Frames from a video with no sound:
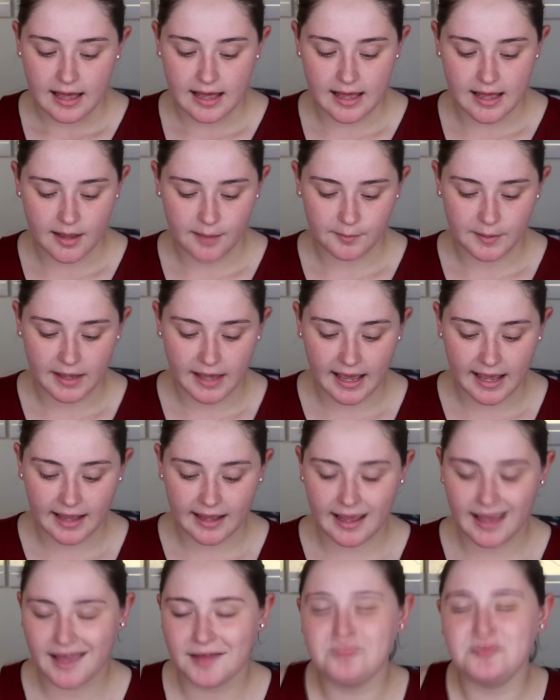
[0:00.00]

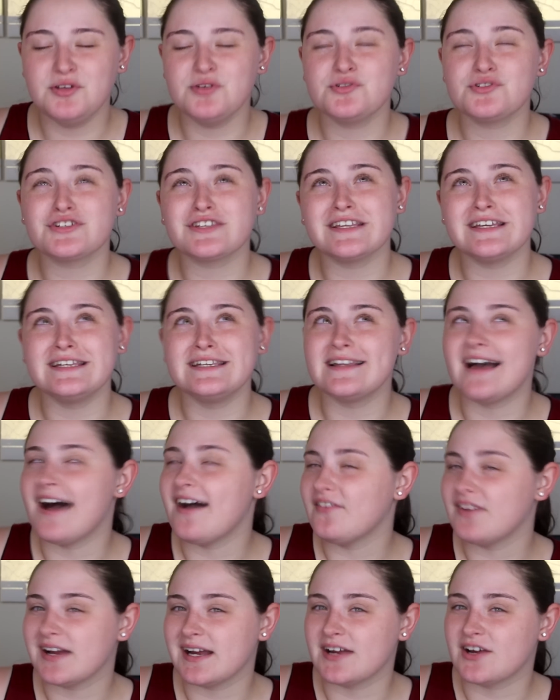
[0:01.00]
I'm usually
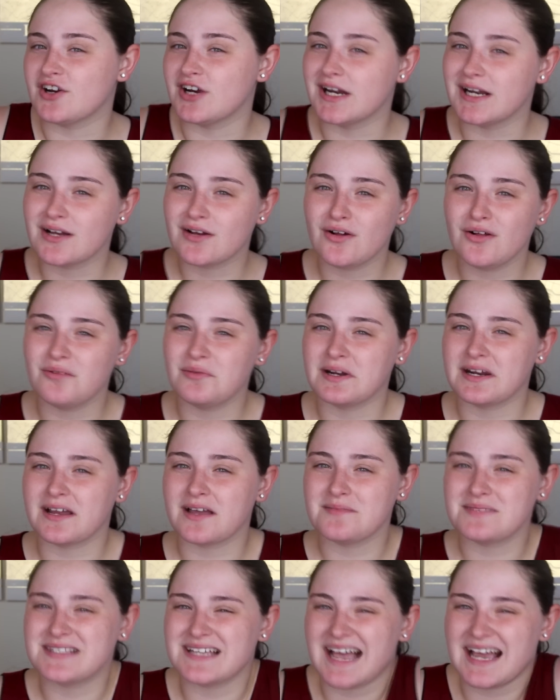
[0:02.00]
not very critical when it
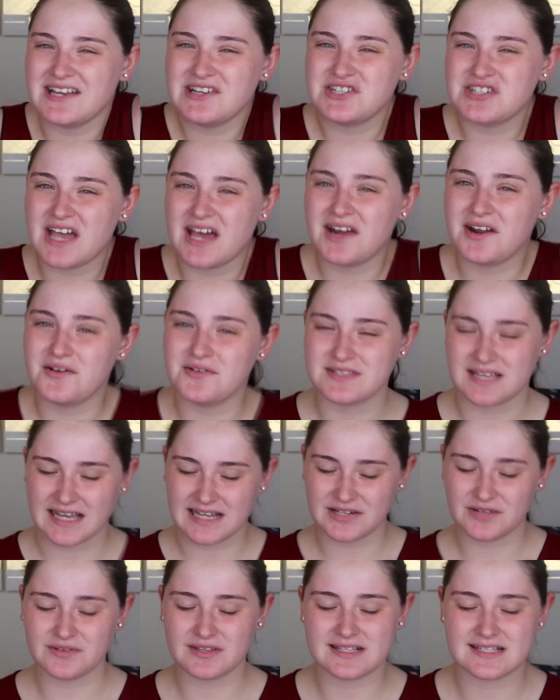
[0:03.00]
comes to eyeshadows. I
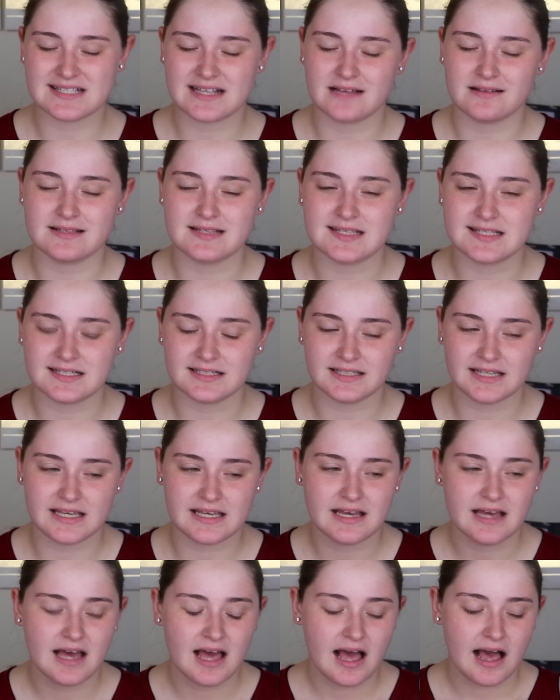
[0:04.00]
know that sounds
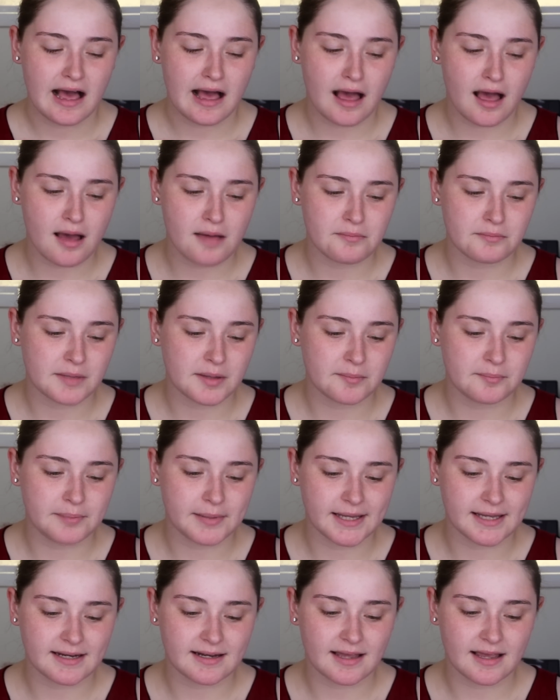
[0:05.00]
silly,
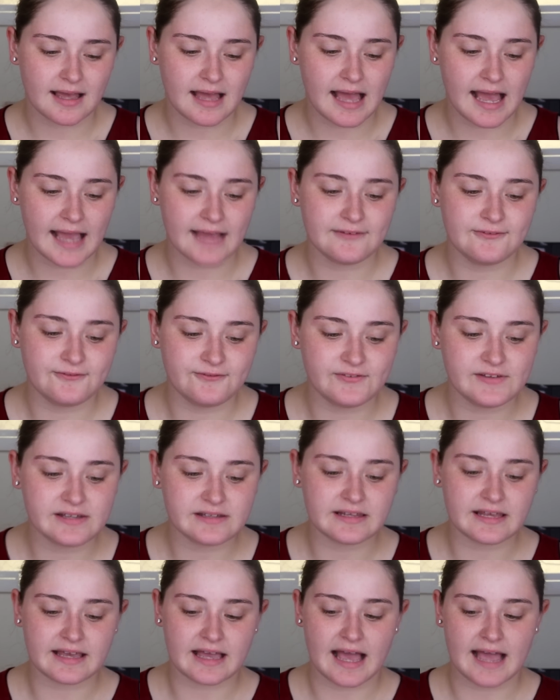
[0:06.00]
but I
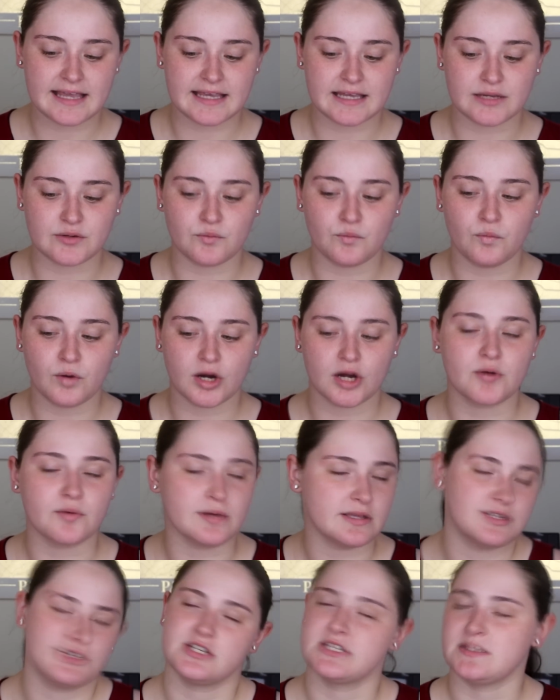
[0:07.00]
feel like I can work
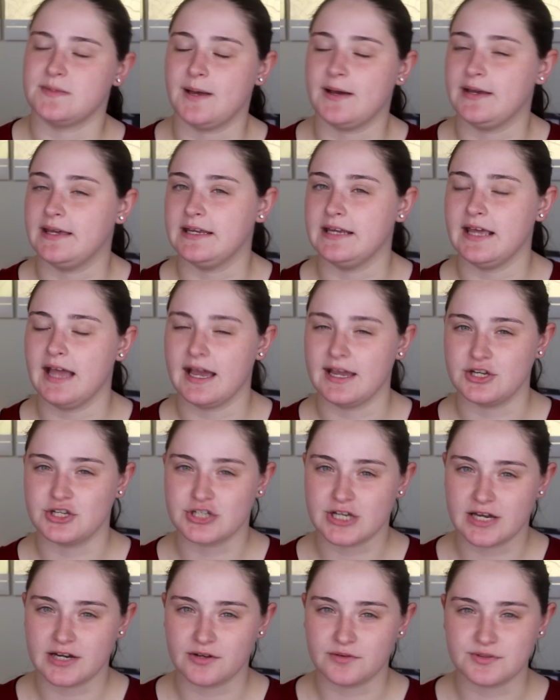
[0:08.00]
with just about any
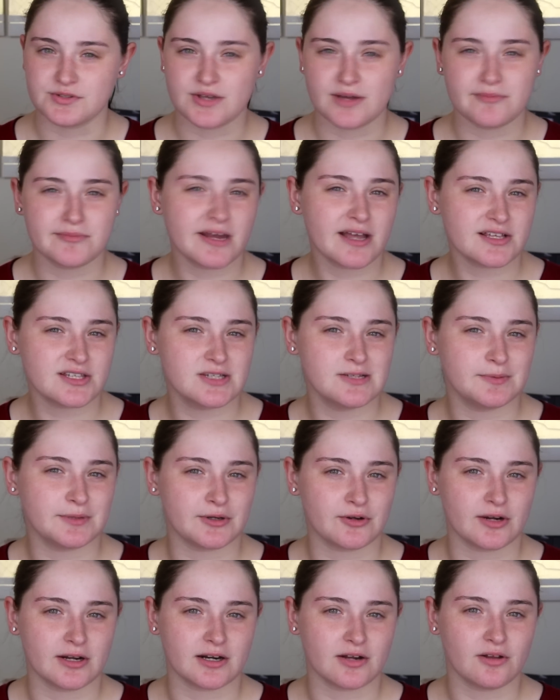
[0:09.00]
eyeshadow. So I'm not super
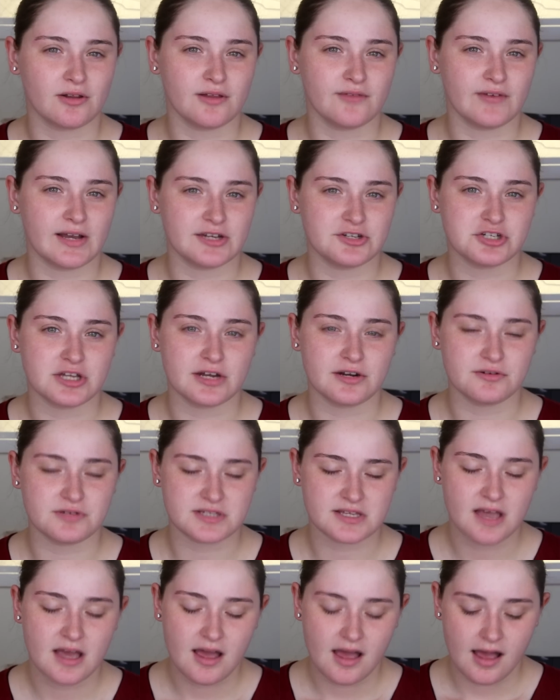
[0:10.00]
critical of
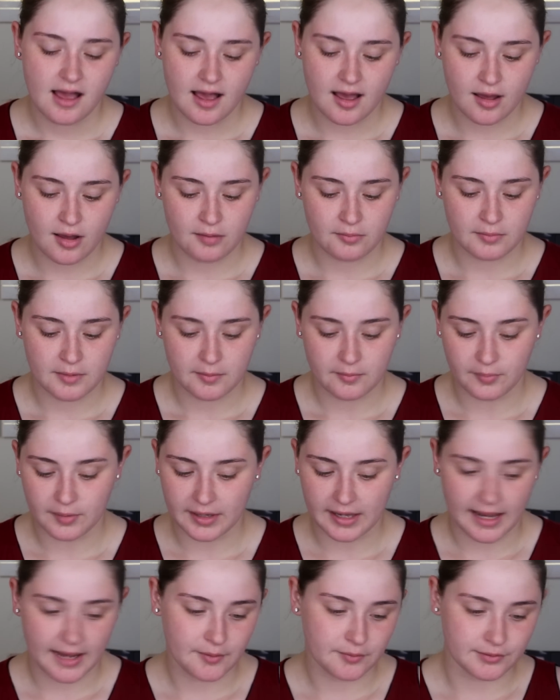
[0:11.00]
eyeshadows,
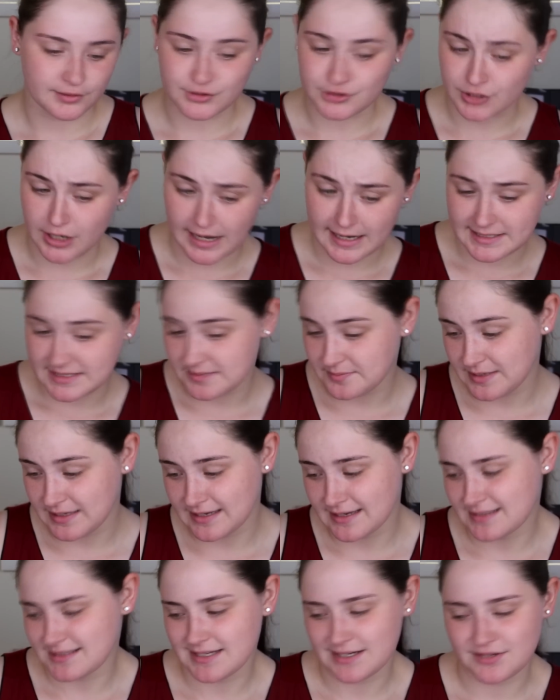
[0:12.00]
but I will try to be
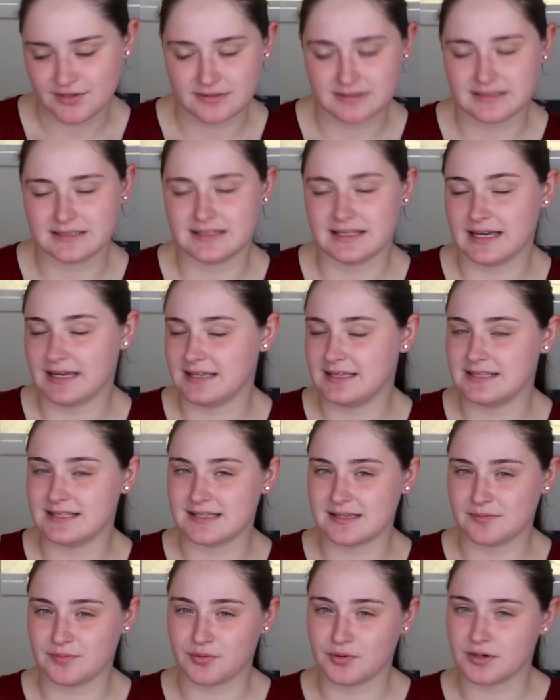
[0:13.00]
because I know that that
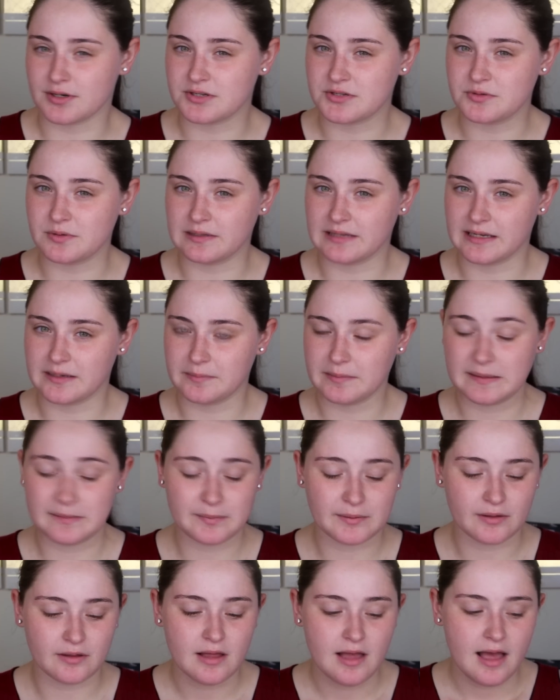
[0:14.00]
is important to a lot of
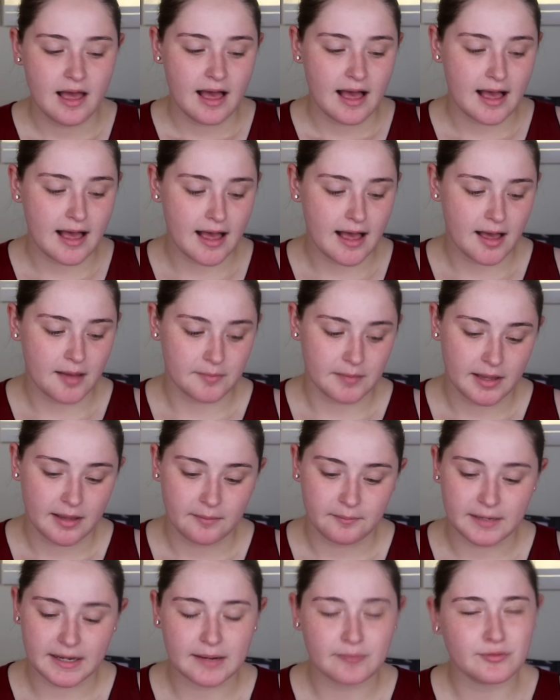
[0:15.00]
people.
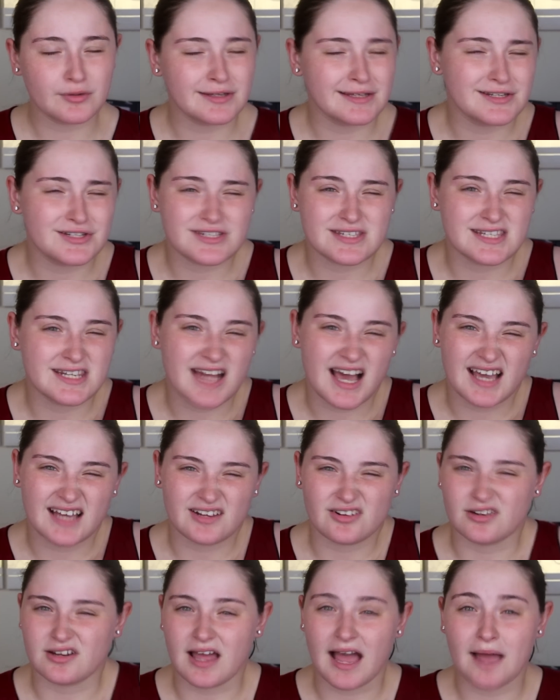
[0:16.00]
But I'm really just
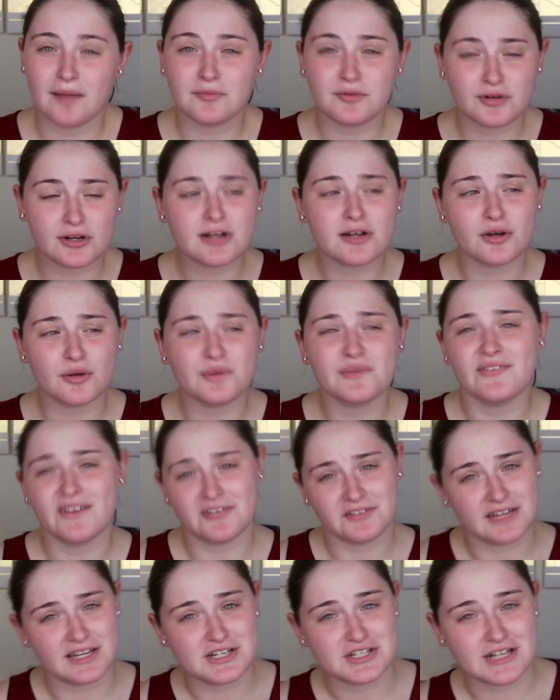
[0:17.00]
not I'm critical of
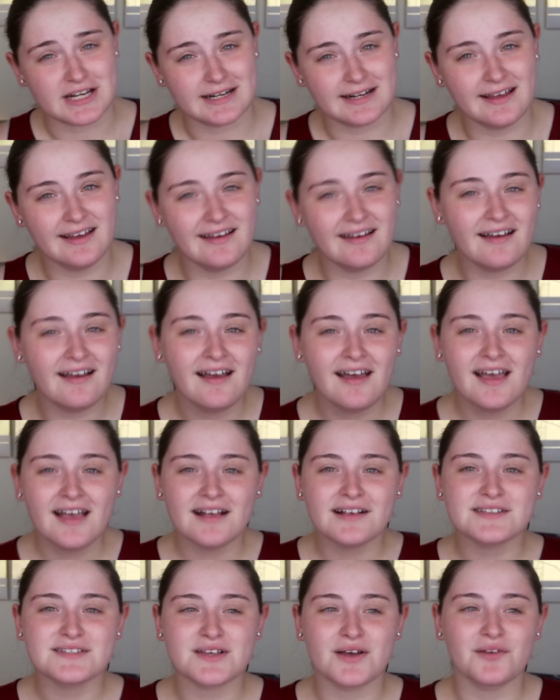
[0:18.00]
foundation.
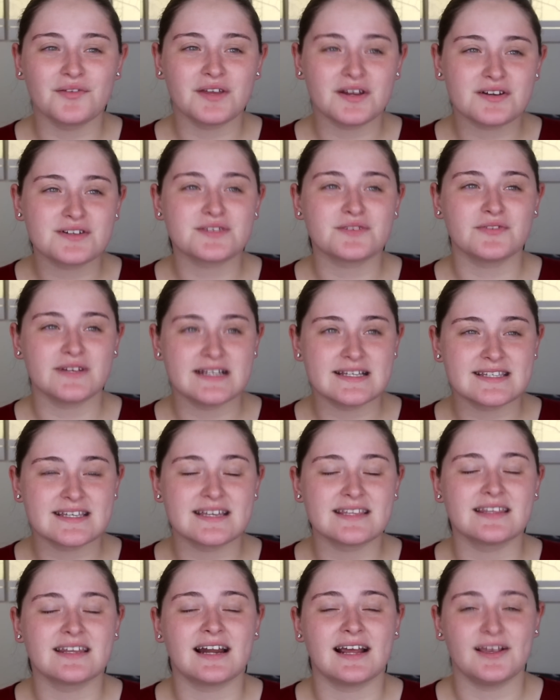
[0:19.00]
So there's a
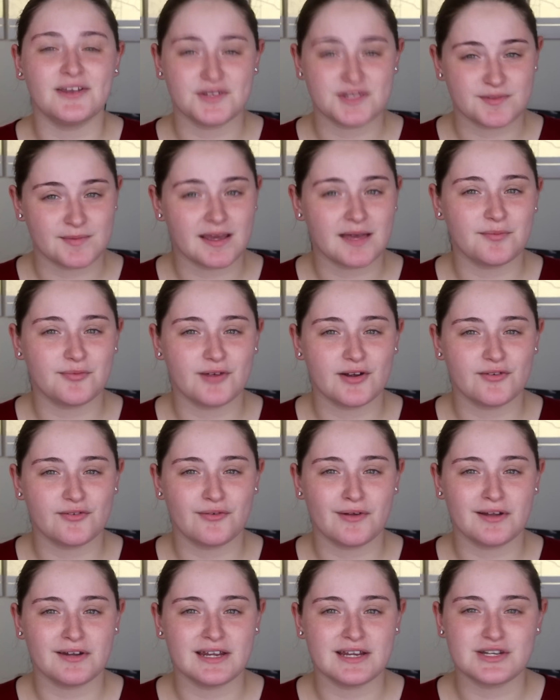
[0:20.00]
reason that I use Makeup Forever
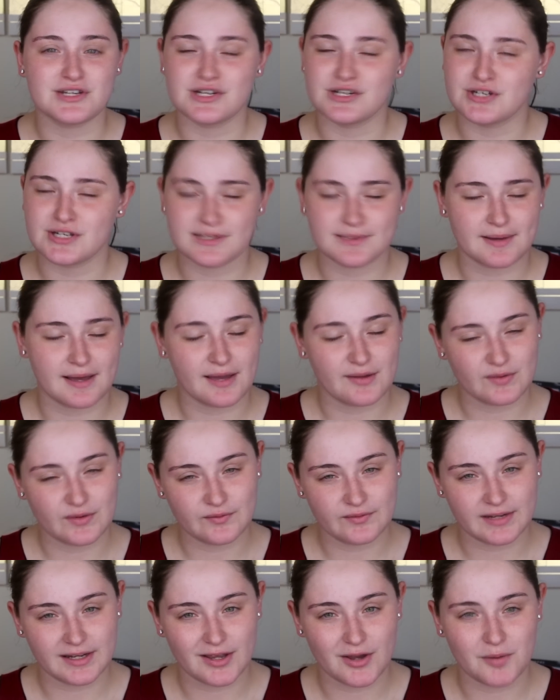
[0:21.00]
foundation in just about every
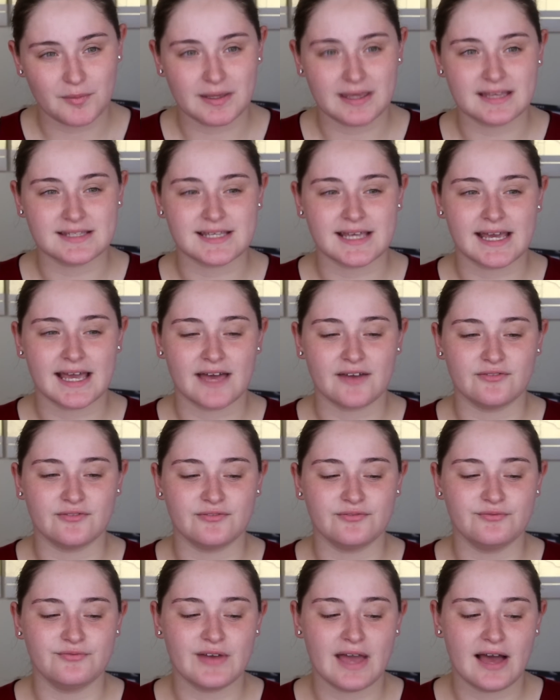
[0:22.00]
video, because I have
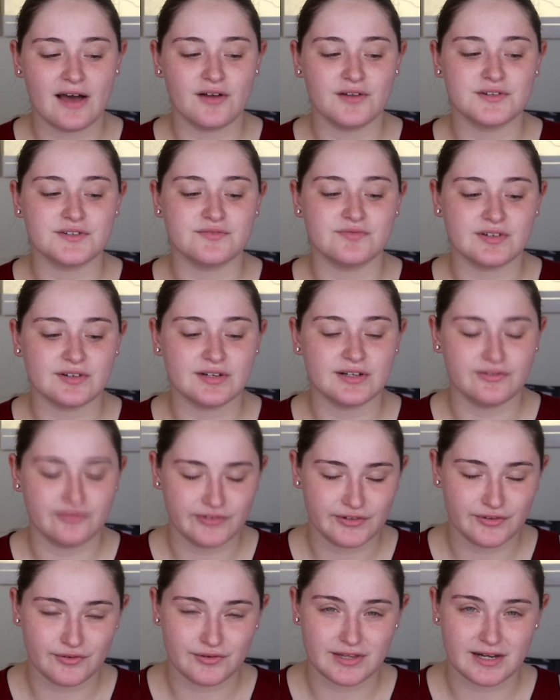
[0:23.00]
found very
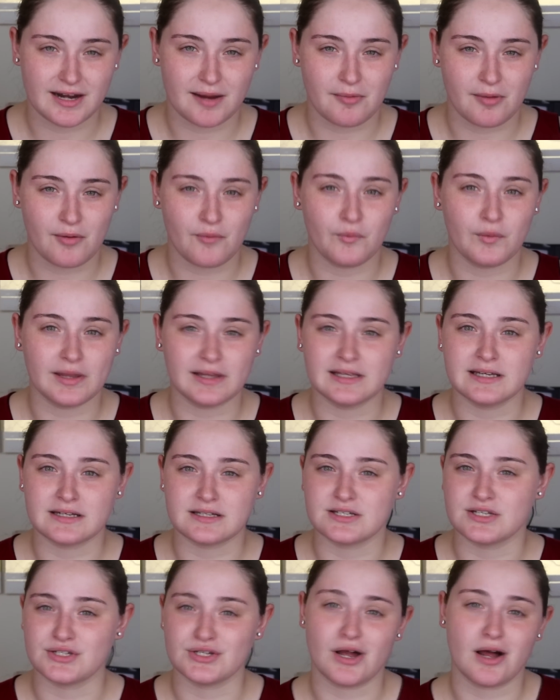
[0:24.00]
few that I'm willing
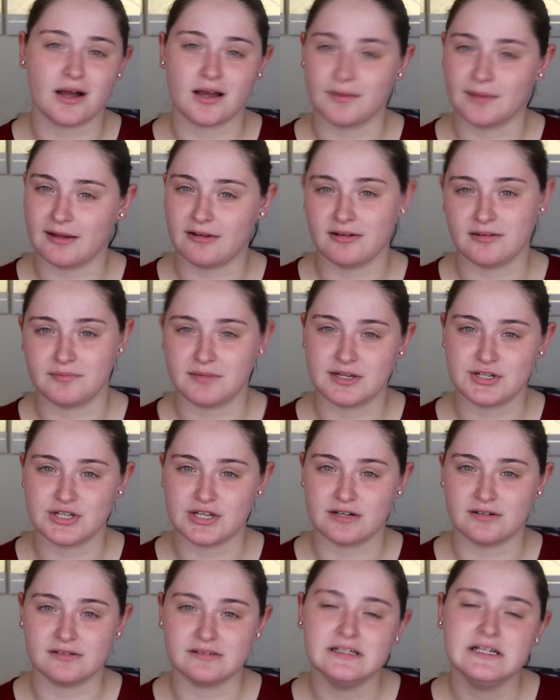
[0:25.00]
to talk about on my
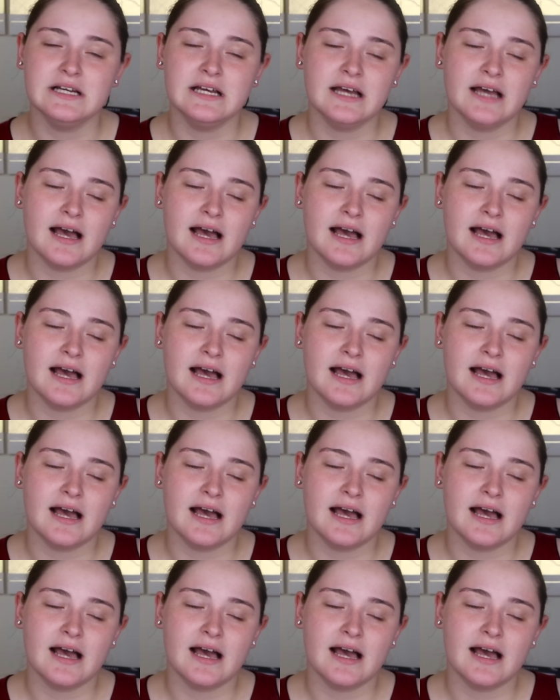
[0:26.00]
channel.